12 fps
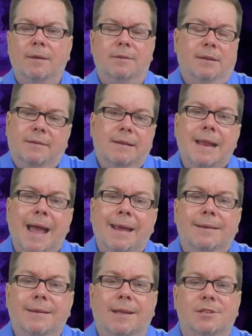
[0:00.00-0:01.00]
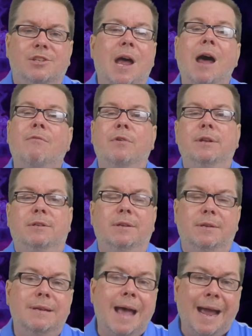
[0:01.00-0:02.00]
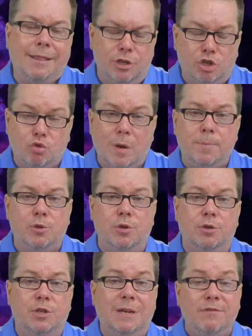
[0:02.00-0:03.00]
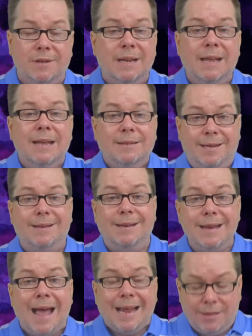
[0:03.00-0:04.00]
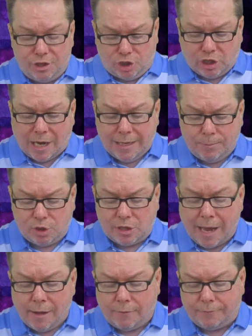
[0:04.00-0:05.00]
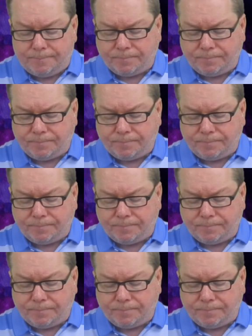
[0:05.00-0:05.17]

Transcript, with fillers: to deny a sovereign, to deny the scriptures, even to deny the Son himself.